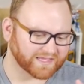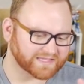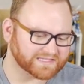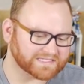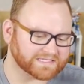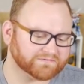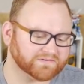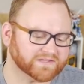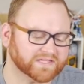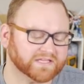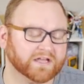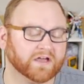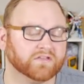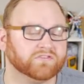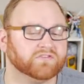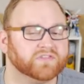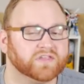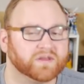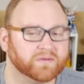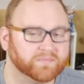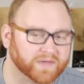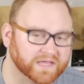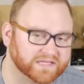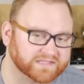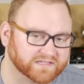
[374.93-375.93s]
it's everything other
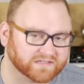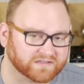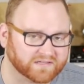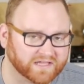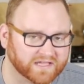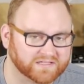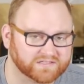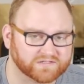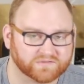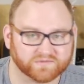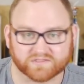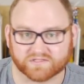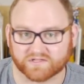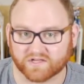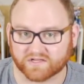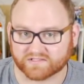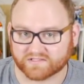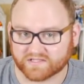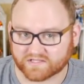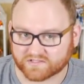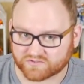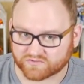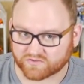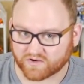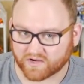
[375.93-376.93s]
than a basic land, so this
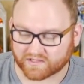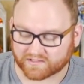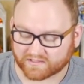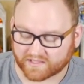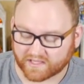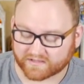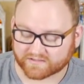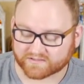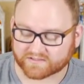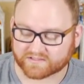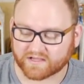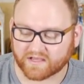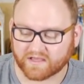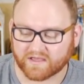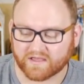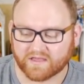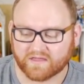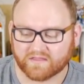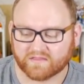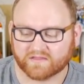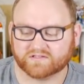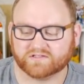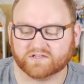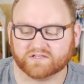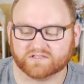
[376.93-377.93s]
does hit Tron lands,
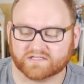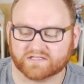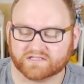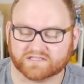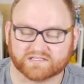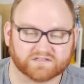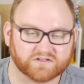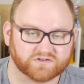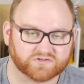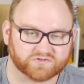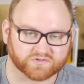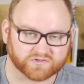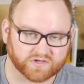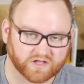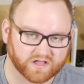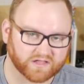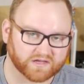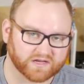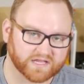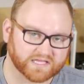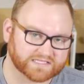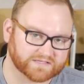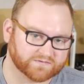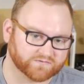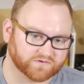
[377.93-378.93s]
this does hit Celestial
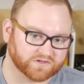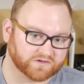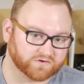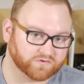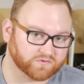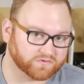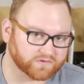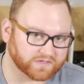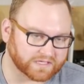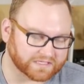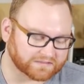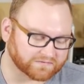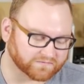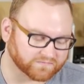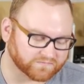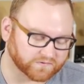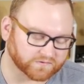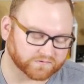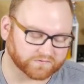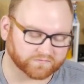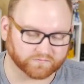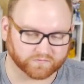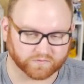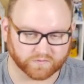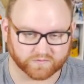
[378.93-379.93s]
Colonnades if you do get to
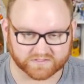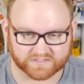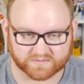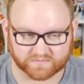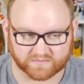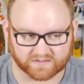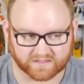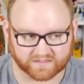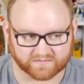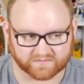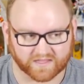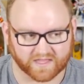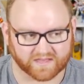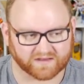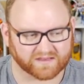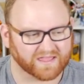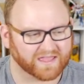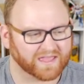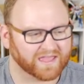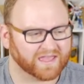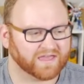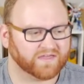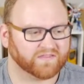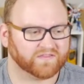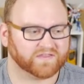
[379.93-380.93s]
Field of Ruin, something like that.
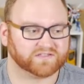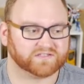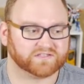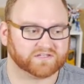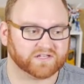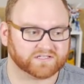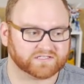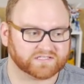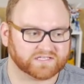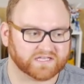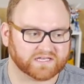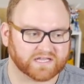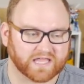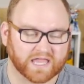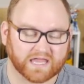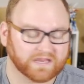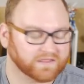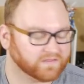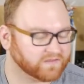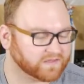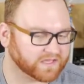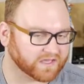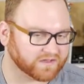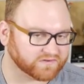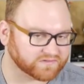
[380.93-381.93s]
This does hit
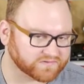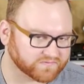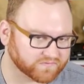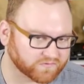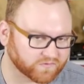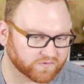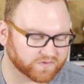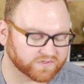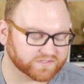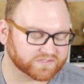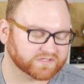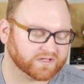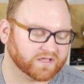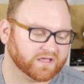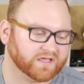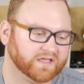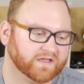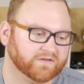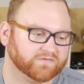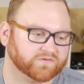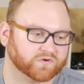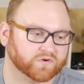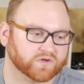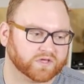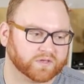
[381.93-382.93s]
anything else, of course.
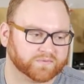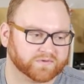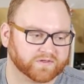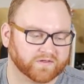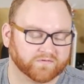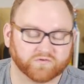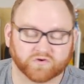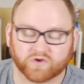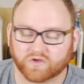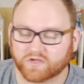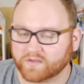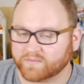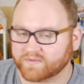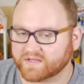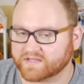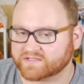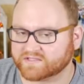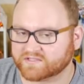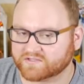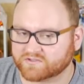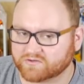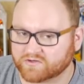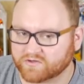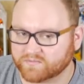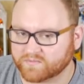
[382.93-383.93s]
If they're going up, if you're going up
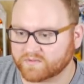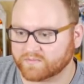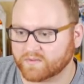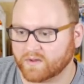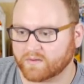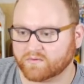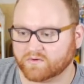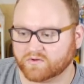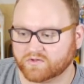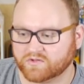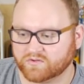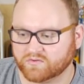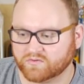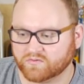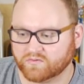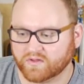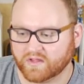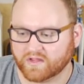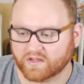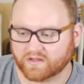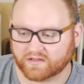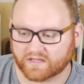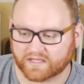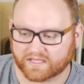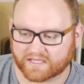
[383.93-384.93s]
against Storm, you might want to do
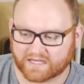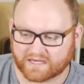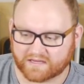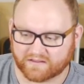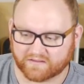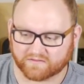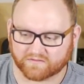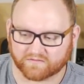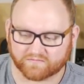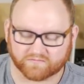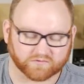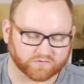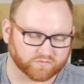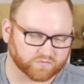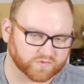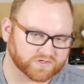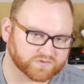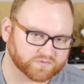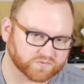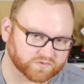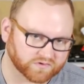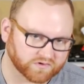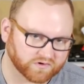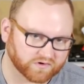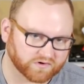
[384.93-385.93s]
like any of their
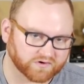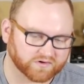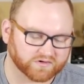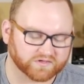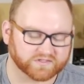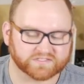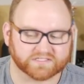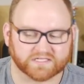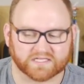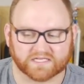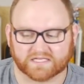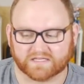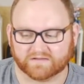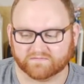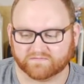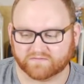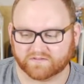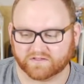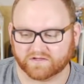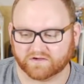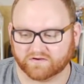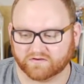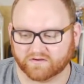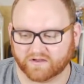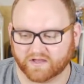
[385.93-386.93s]
ritual cards, any
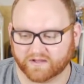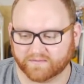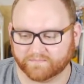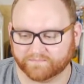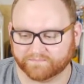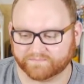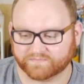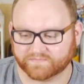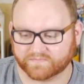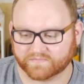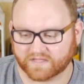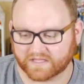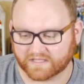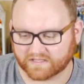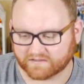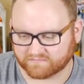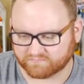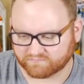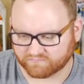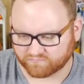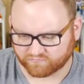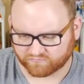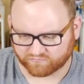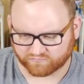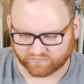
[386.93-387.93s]
of their um, like
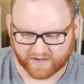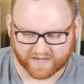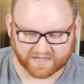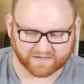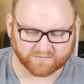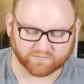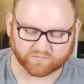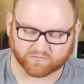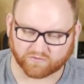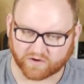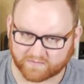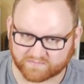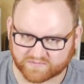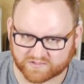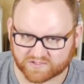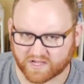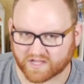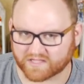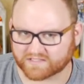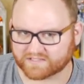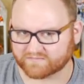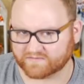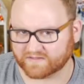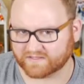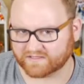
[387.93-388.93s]
random grape
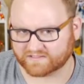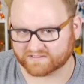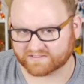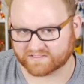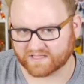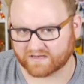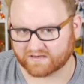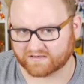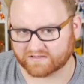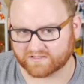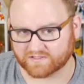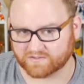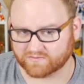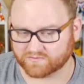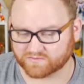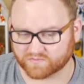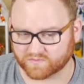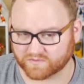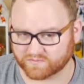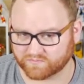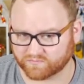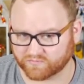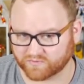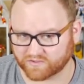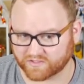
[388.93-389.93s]
shots that they decided to use
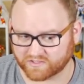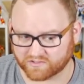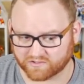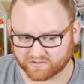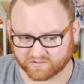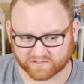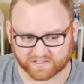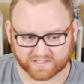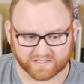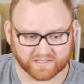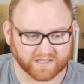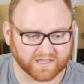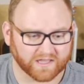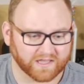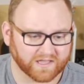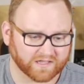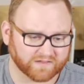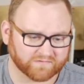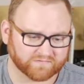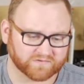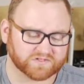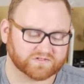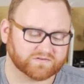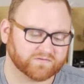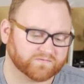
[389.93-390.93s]
one pretty early.
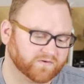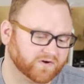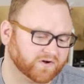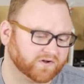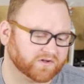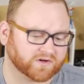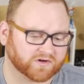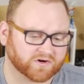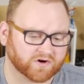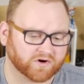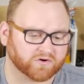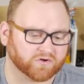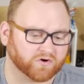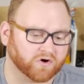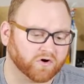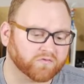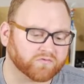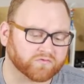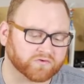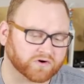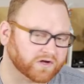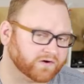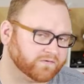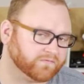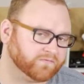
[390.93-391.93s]
Just a very good card
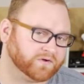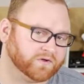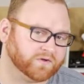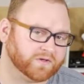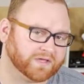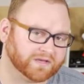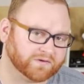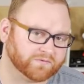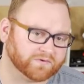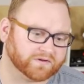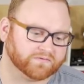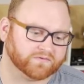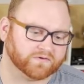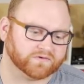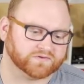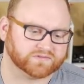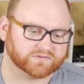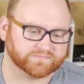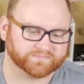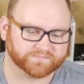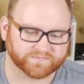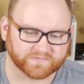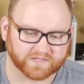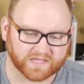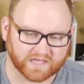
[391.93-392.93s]
overall for you getting rid of
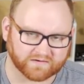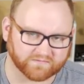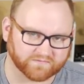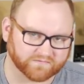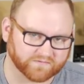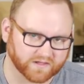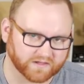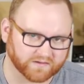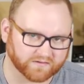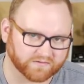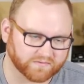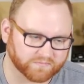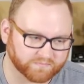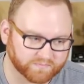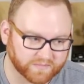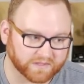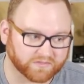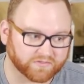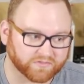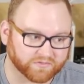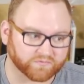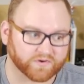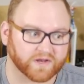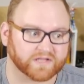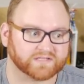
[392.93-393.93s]
those kind of uh,
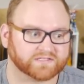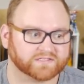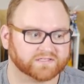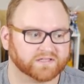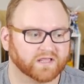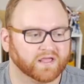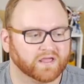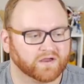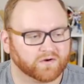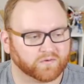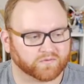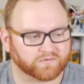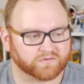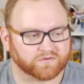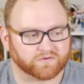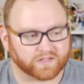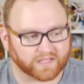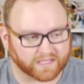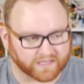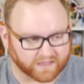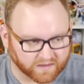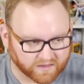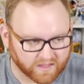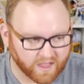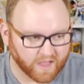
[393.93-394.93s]
big threats where they're
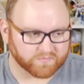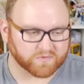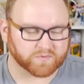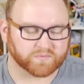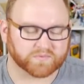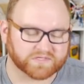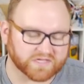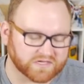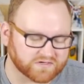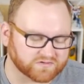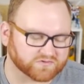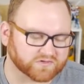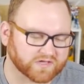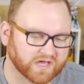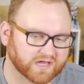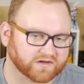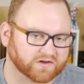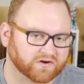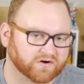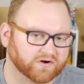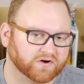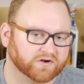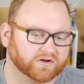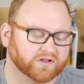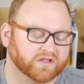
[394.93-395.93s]
like a combo potential kind
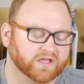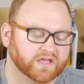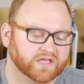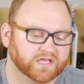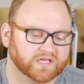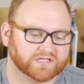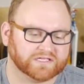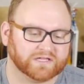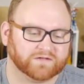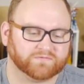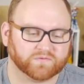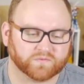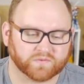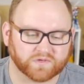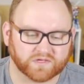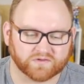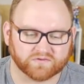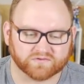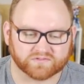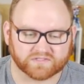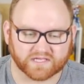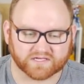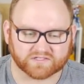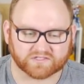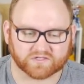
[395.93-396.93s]
of card. You definitely want to
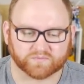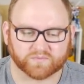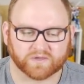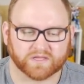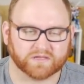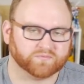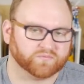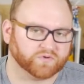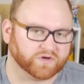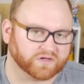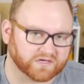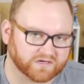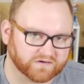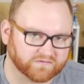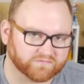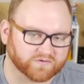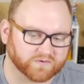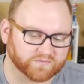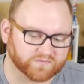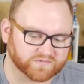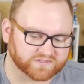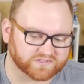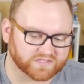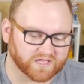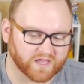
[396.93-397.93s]
use Extirpate, bringing in
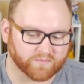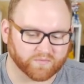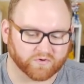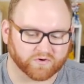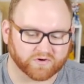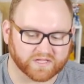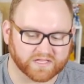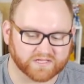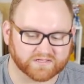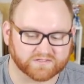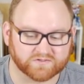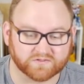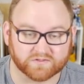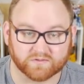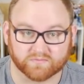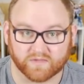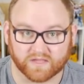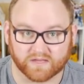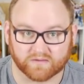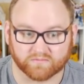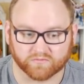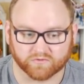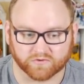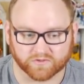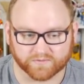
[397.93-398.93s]
from the sideboard into the
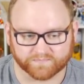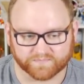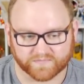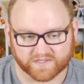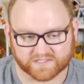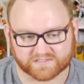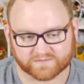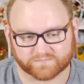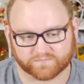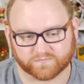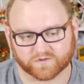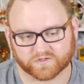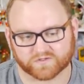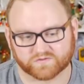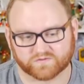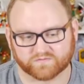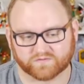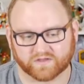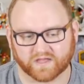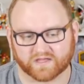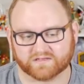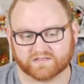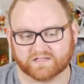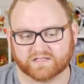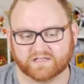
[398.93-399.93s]
main board. Next up for us,
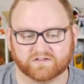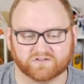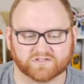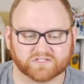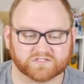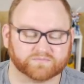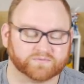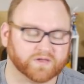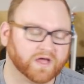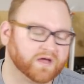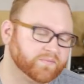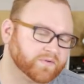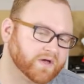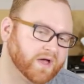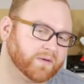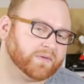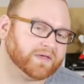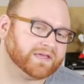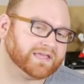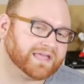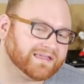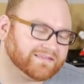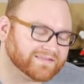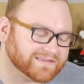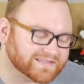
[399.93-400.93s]
we've got Nihil
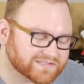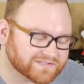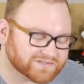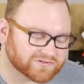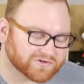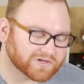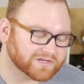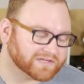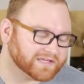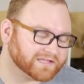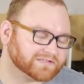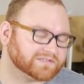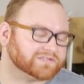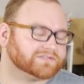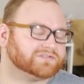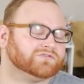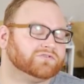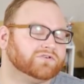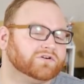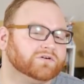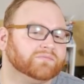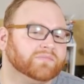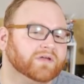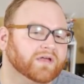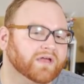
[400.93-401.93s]
Spellbomb. Again, this is good against
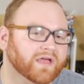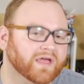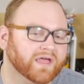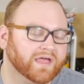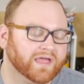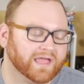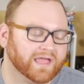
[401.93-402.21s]
Storm